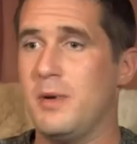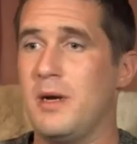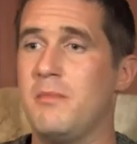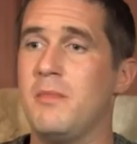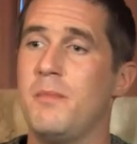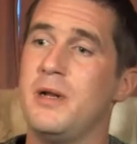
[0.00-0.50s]

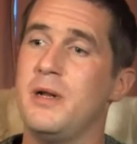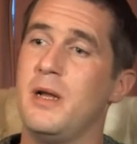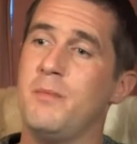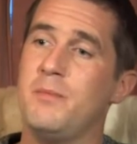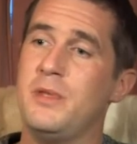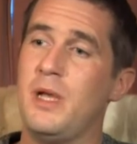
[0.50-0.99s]
but I'm, but
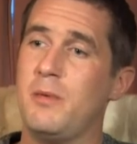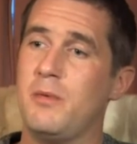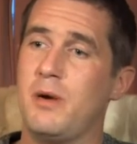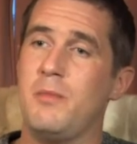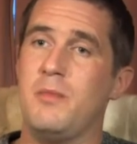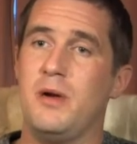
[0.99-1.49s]
I'm
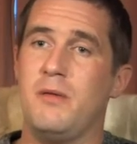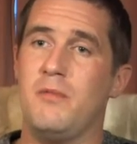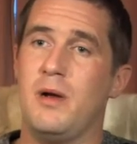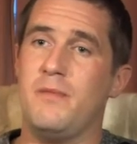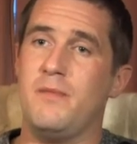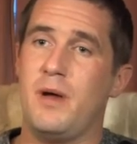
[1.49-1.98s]
double. I'm,
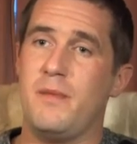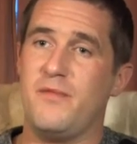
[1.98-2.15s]
I'm,